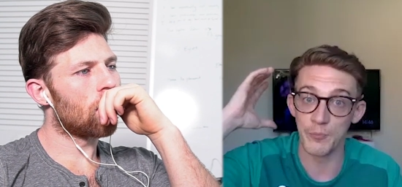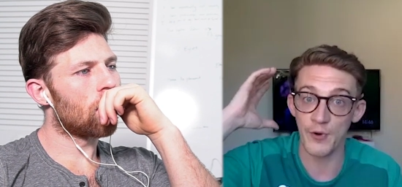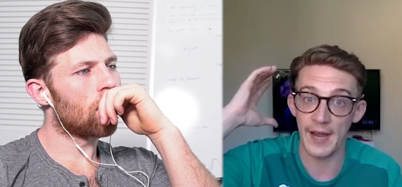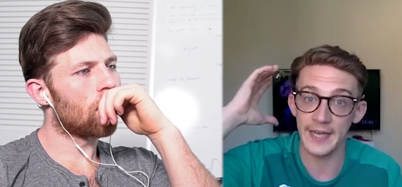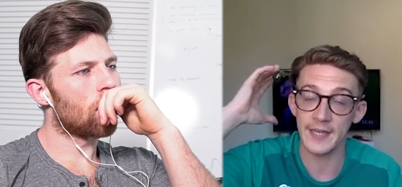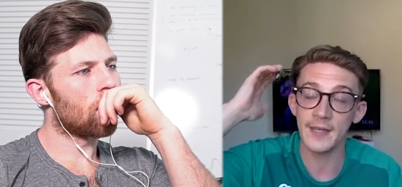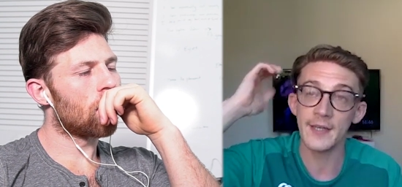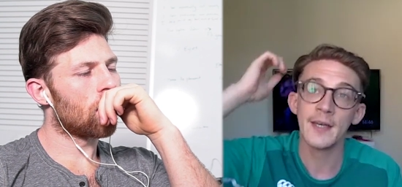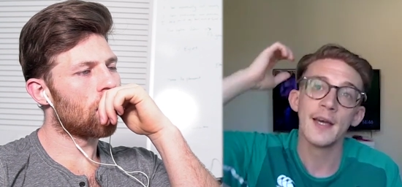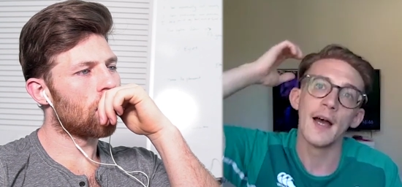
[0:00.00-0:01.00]
Speaker 1: brain.
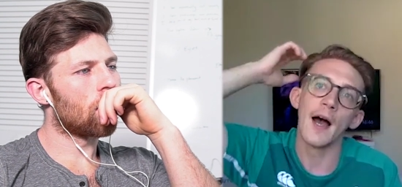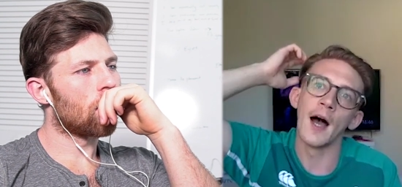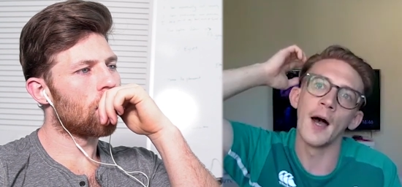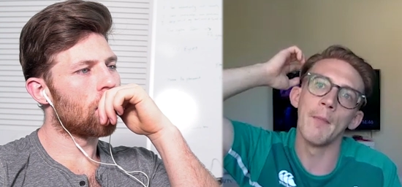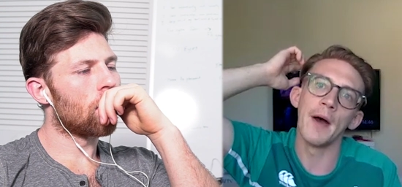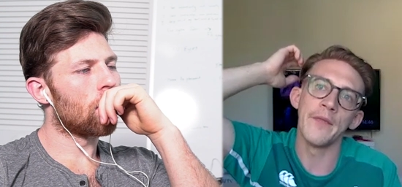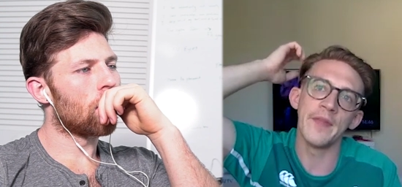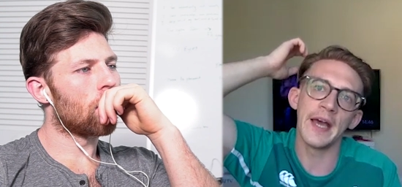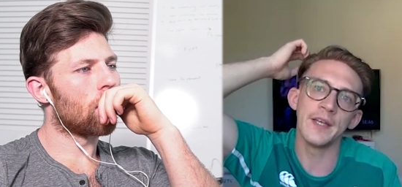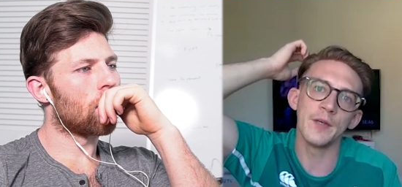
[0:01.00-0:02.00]
Um, and
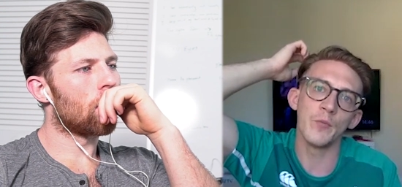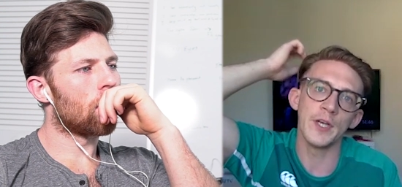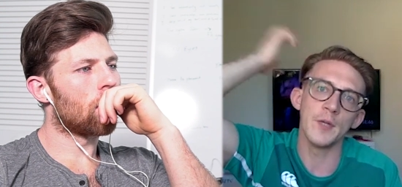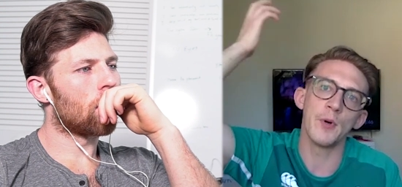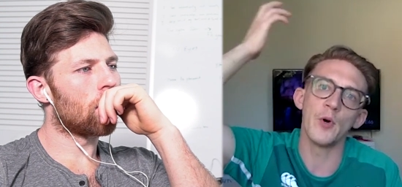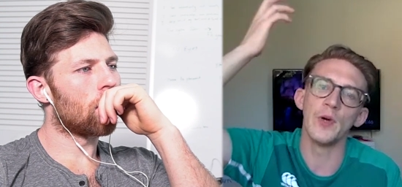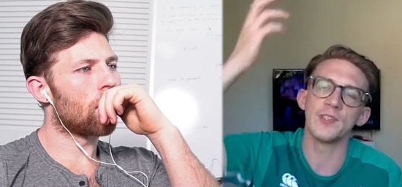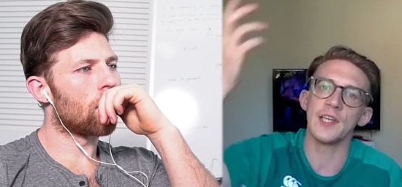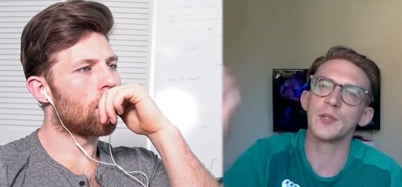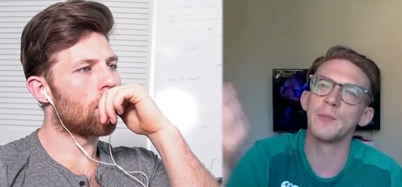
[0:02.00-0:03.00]
then when you pull, it's,
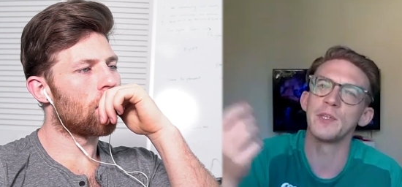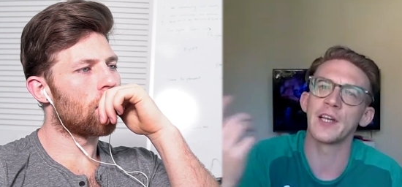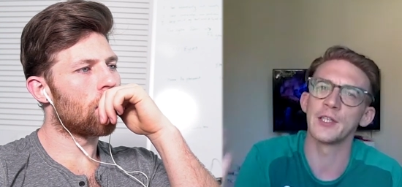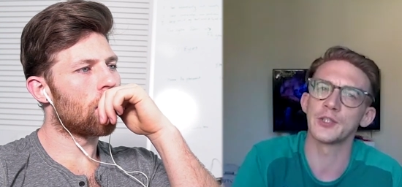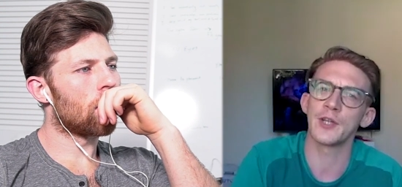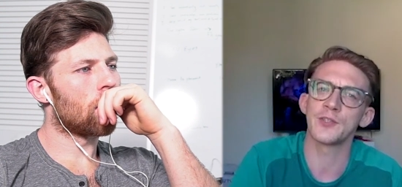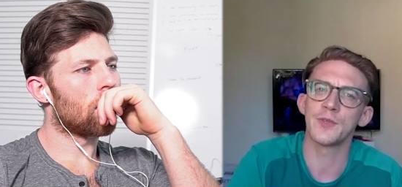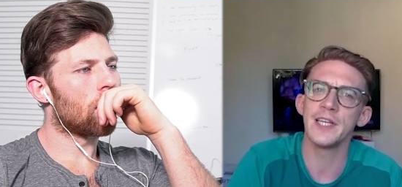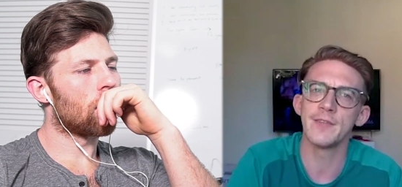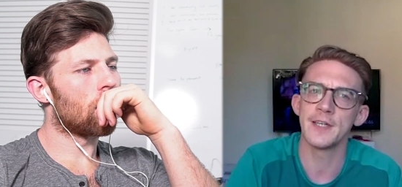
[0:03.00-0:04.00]
it's almost like a stress
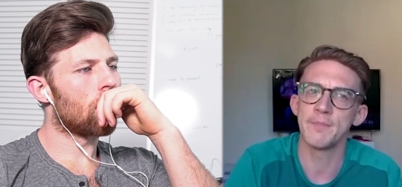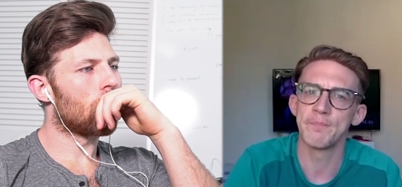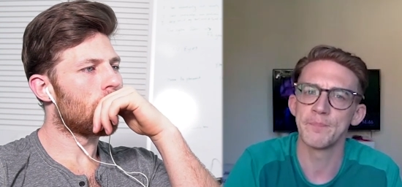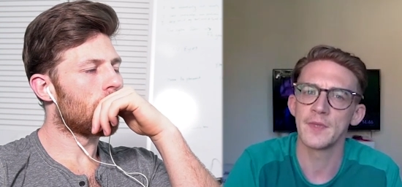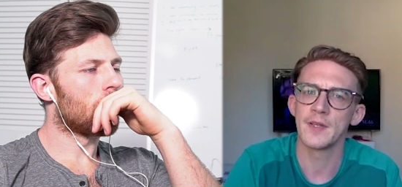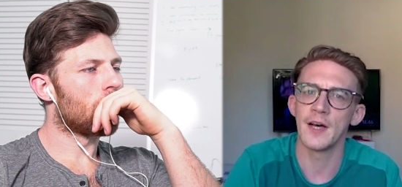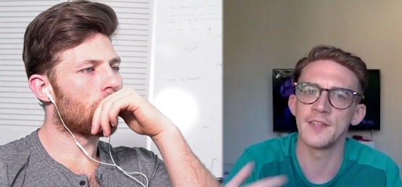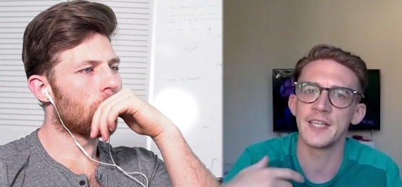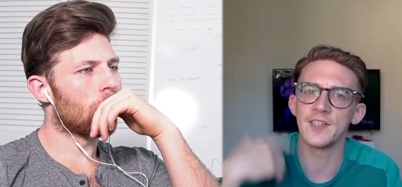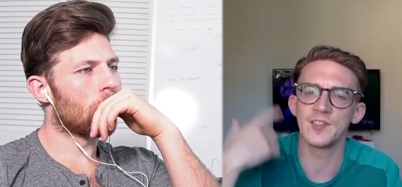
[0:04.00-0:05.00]
reliever. I think
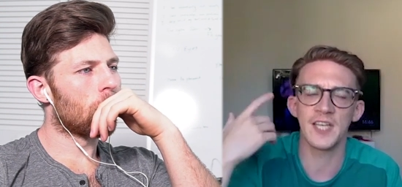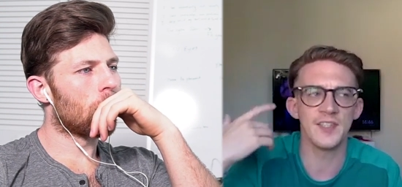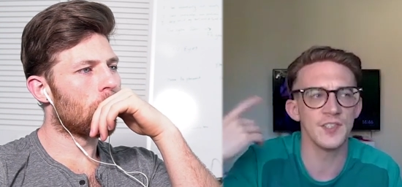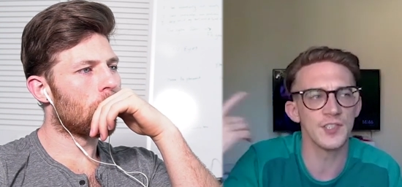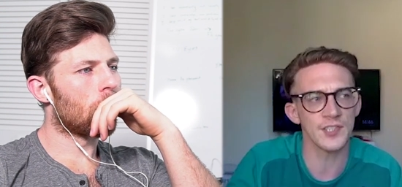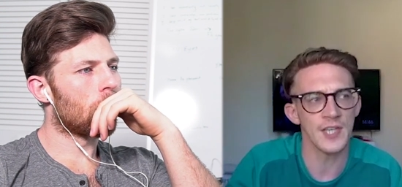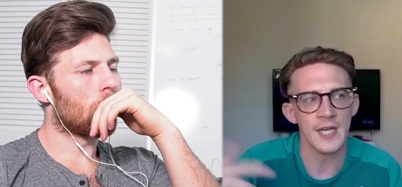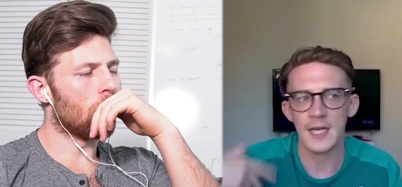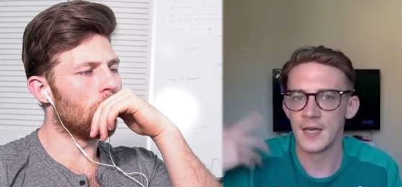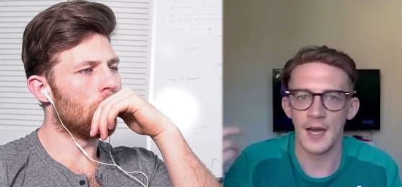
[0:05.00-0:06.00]
it sends,
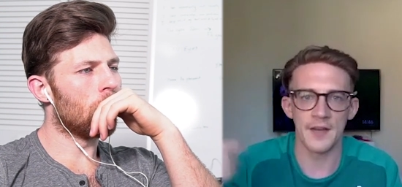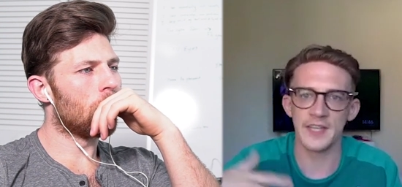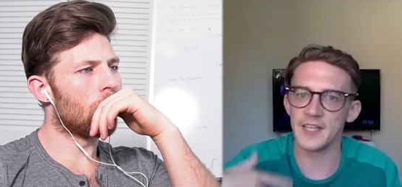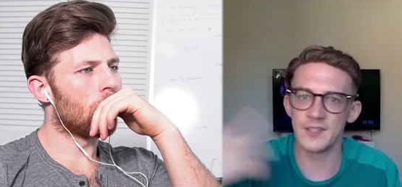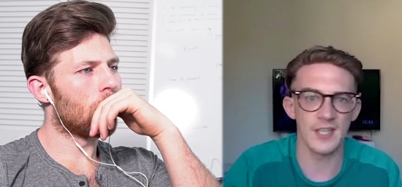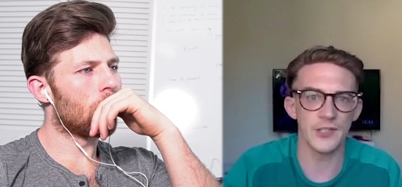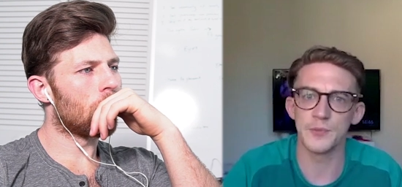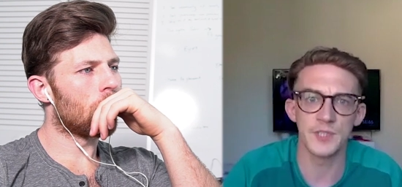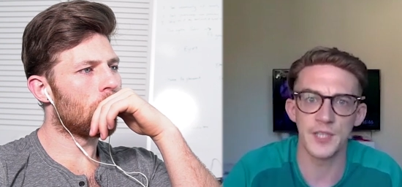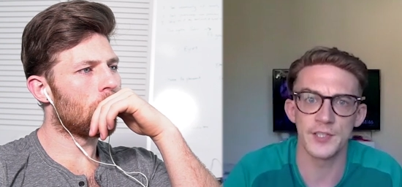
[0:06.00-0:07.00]
mm. I think it sends some
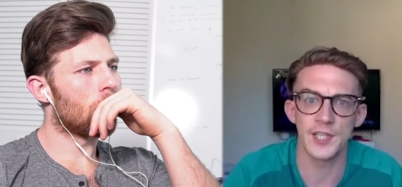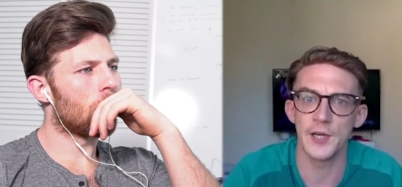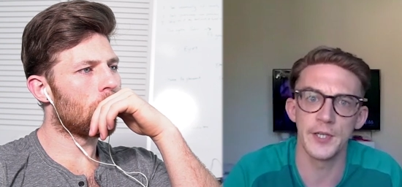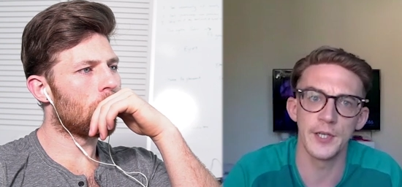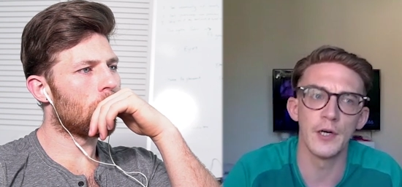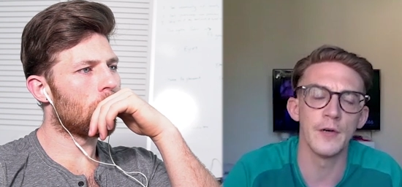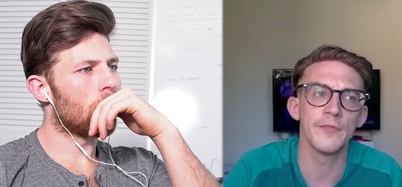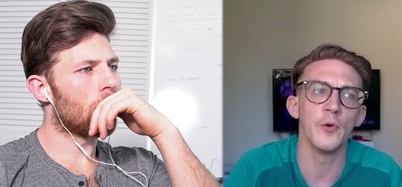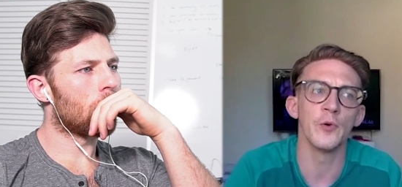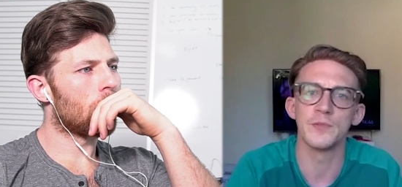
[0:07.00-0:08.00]
serotonin off
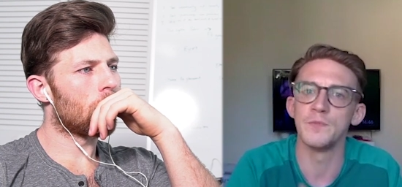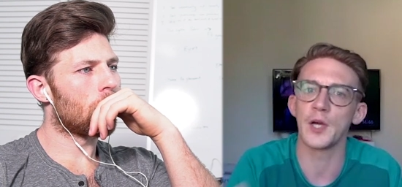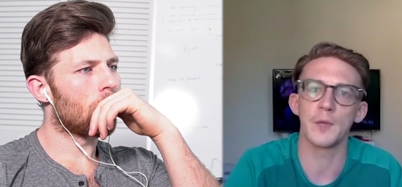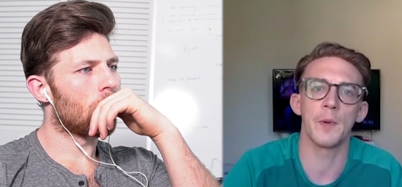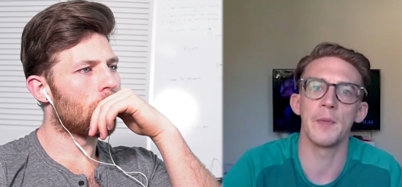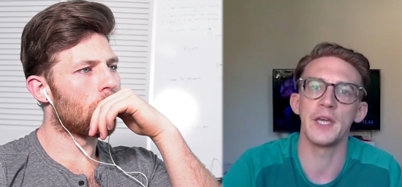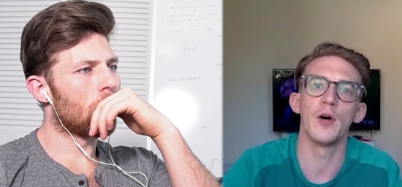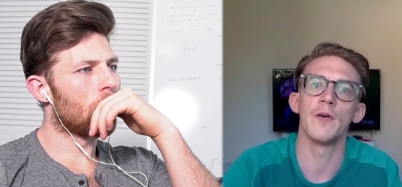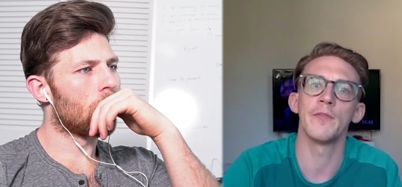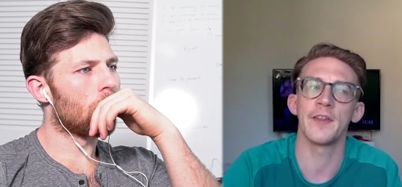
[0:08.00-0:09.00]
or some dopamine off.
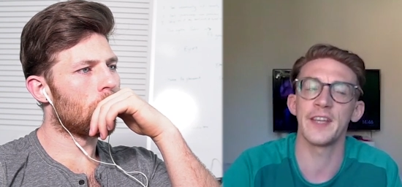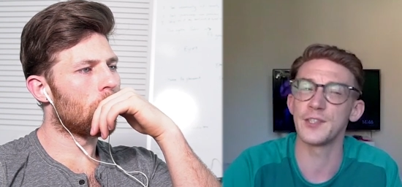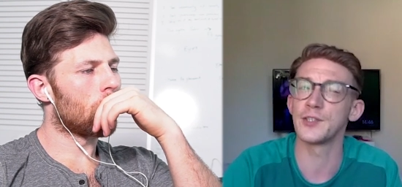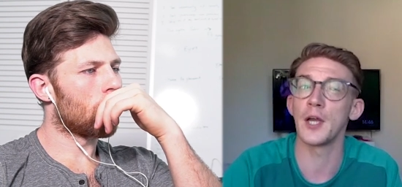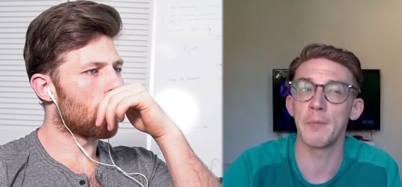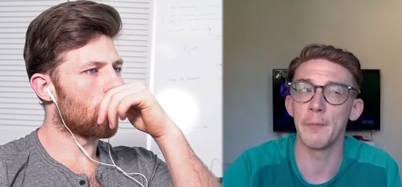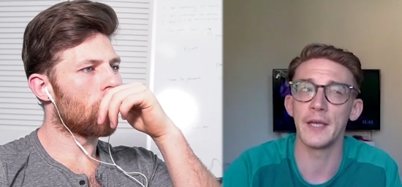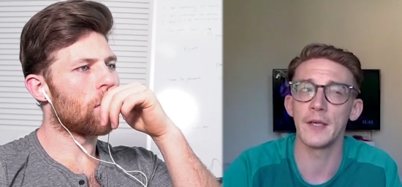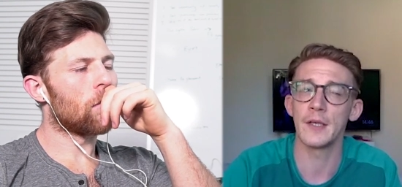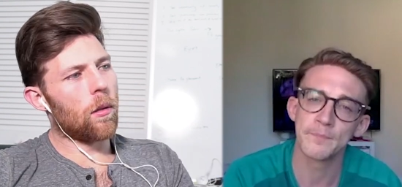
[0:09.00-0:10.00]
I think it's dopamine.
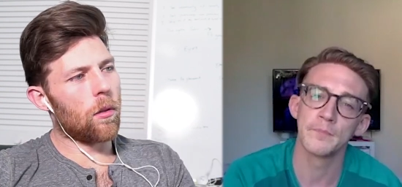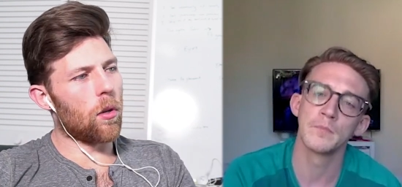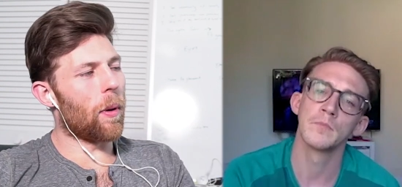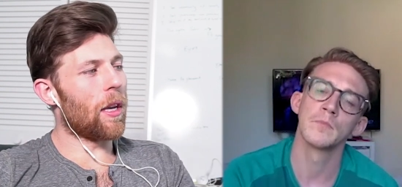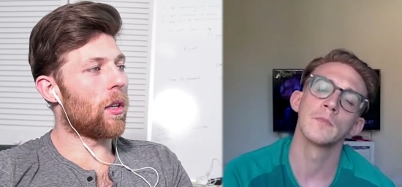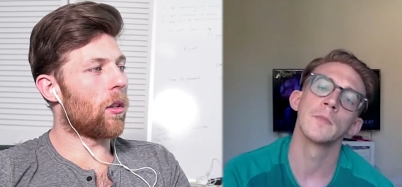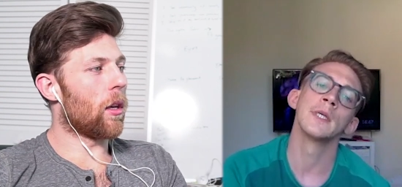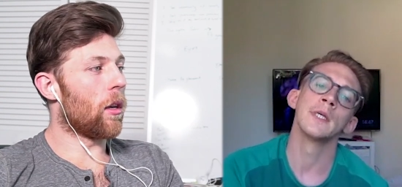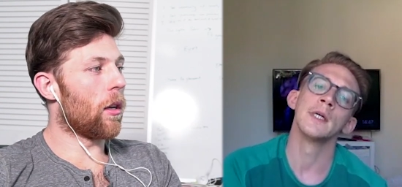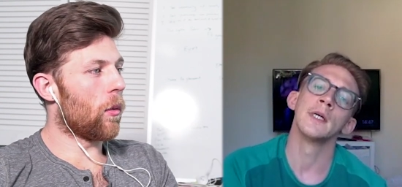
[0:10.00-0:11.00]
Speaker 2: So
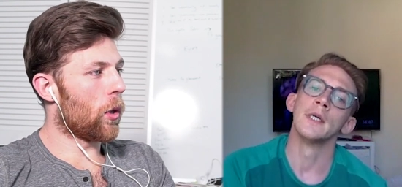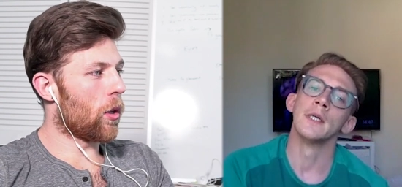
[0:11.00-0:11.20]
basically